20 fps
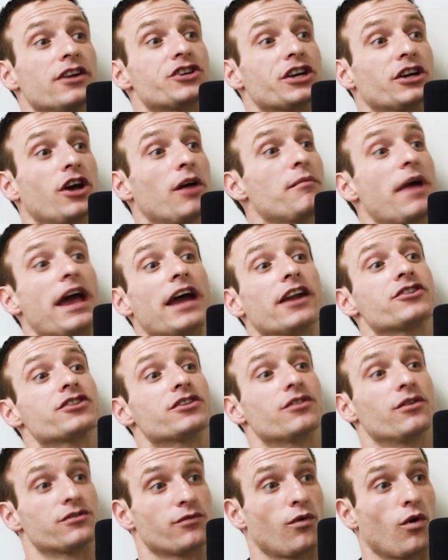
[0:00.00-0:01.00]
I'm managing those.
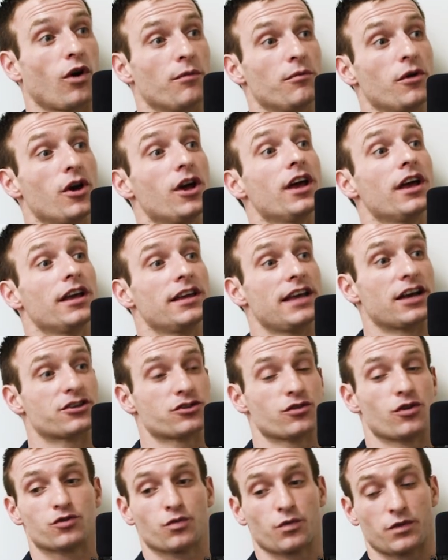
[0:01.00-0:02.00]
Oh, you're them. just managing. Yeah, so those
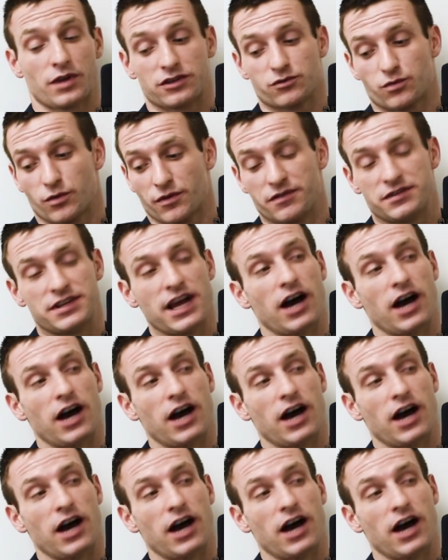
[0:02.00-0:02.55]
are, that's where we delved